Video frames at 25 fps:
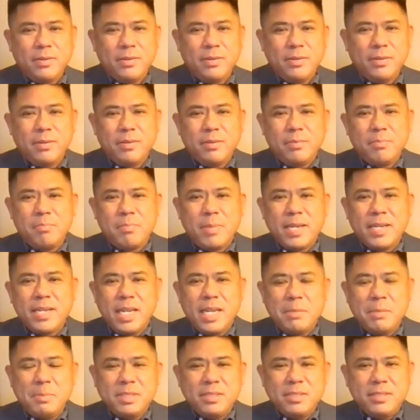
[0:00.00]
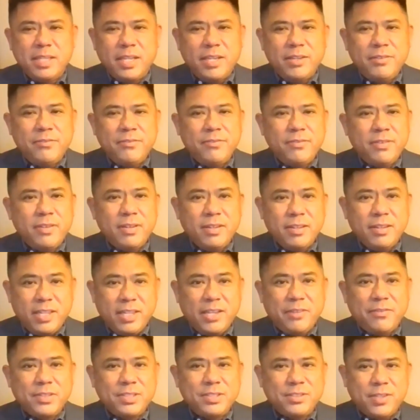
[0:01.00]
My name is Dave
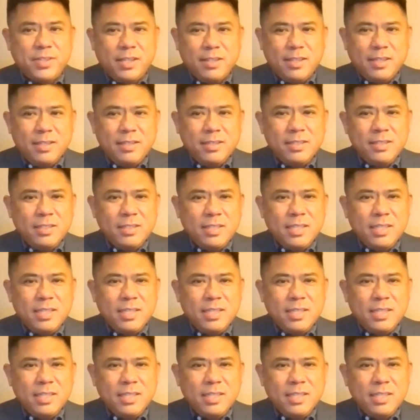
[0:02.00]
Estrella.